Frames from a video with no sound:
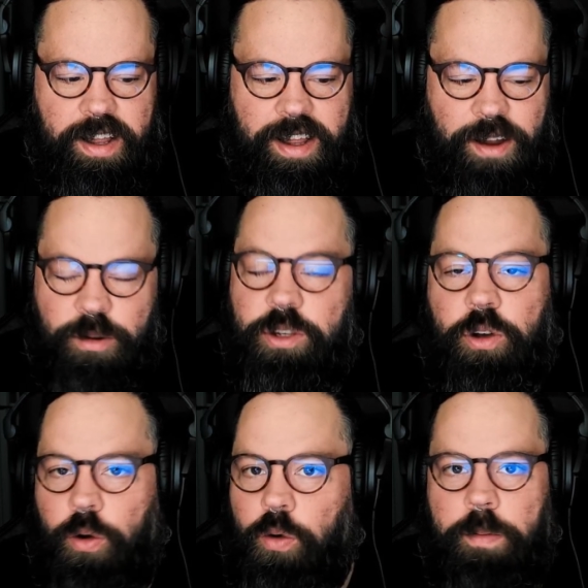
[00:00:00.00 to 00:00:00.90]
it was
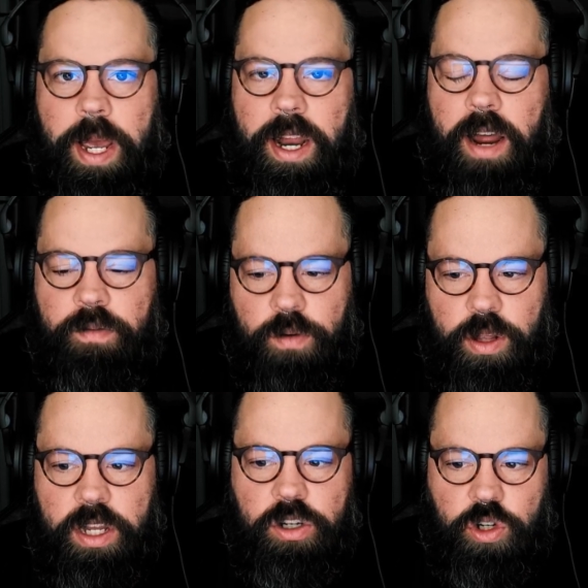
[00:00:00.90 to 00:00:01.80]
cool, man. I've
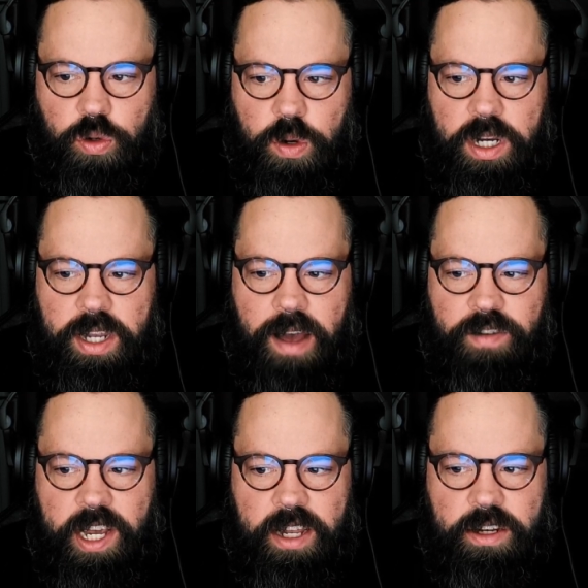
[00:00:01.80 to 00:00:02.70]
really enjoyed
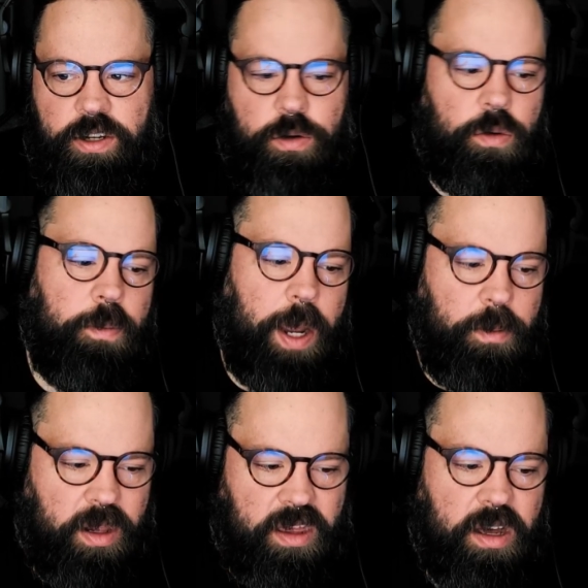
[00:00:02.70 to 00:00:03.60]
diving into
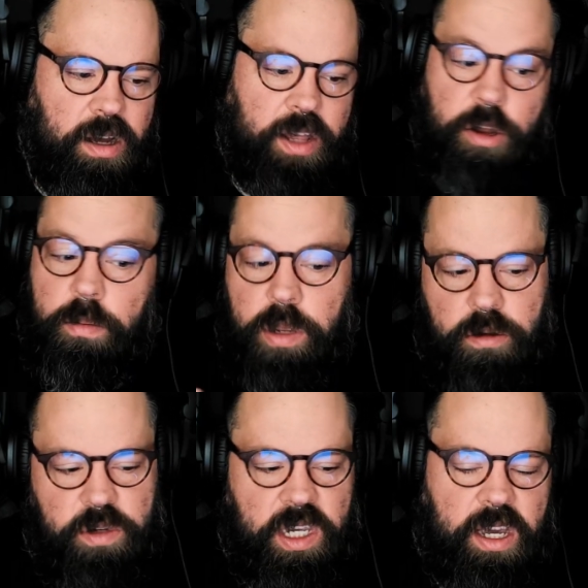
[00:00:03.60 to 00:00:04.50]
Bambi Thug and their
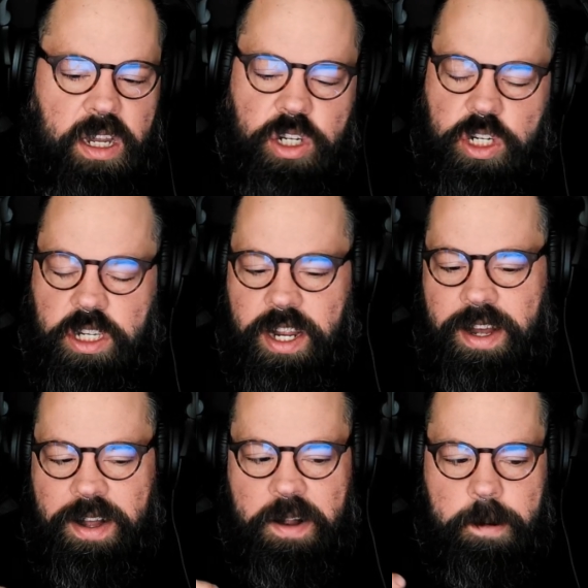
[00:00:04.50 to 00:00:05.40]
music and just,
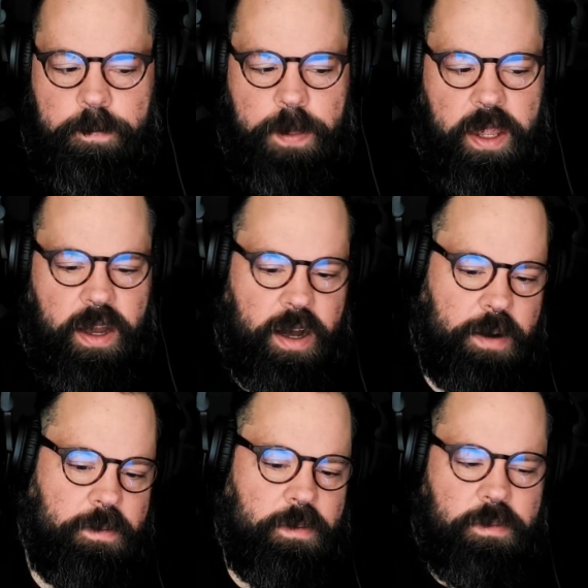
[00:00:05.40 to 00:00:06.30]

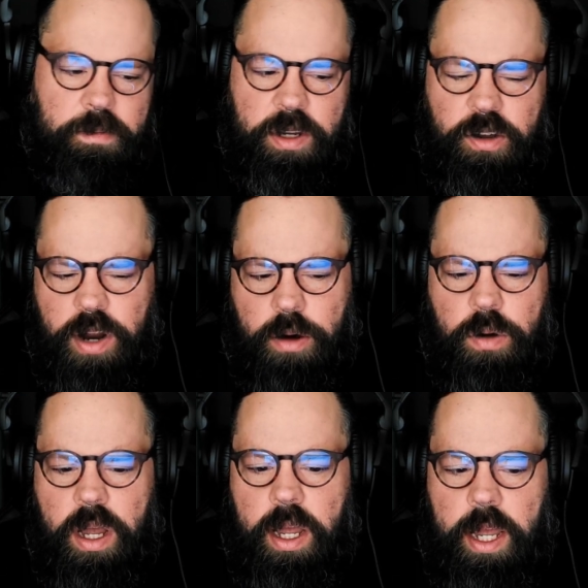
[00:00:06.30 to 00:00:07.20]
um, you know,
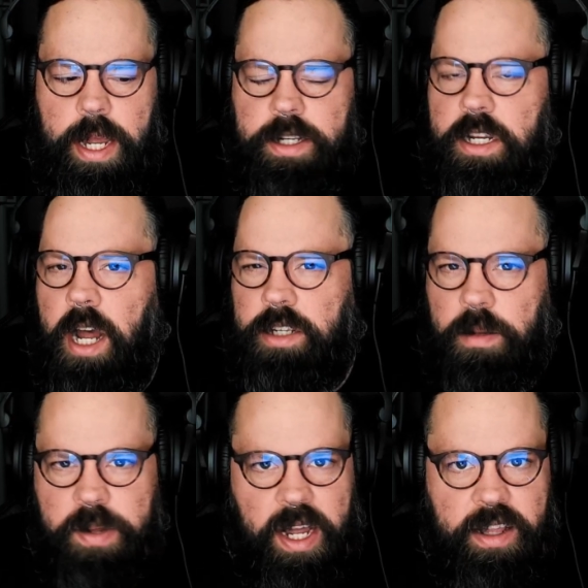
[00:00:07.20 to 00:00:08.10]
it's not
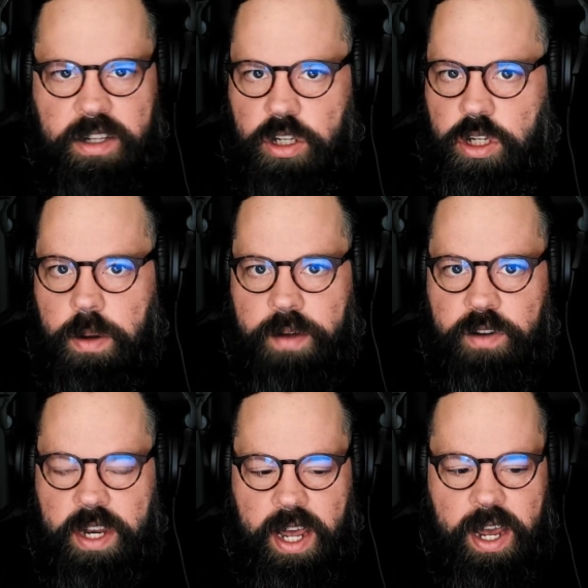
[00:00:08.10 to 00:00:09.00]
something I listen to every
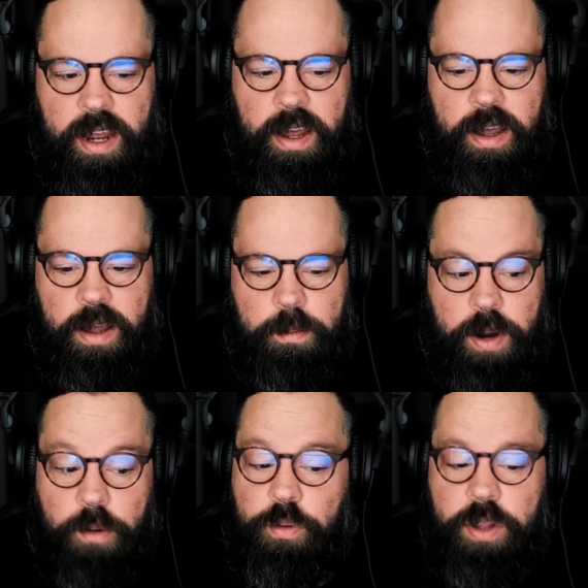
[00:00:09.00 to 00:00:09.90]
day, but
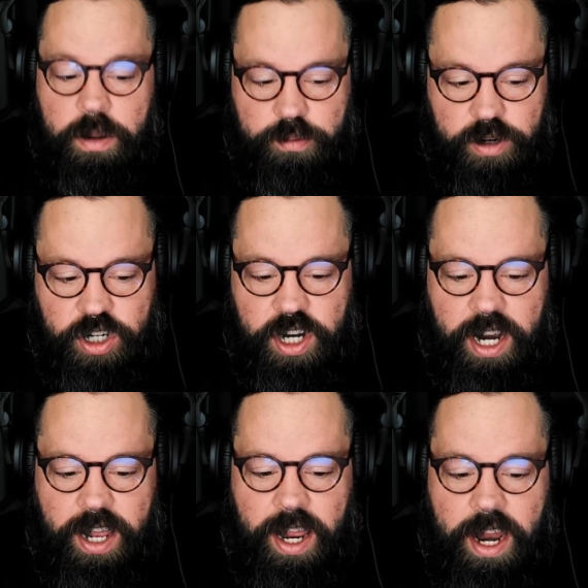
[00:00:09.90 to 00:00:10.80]
I really appreciate
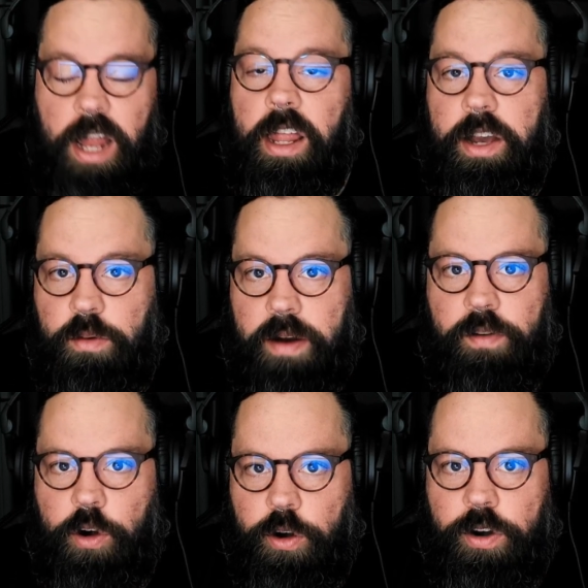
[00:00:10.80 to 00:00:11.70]
it and I like what I've
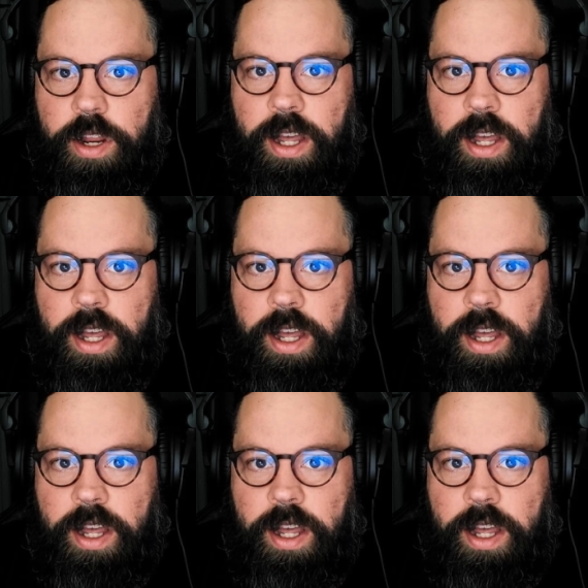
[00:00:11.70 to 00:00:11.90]
heard.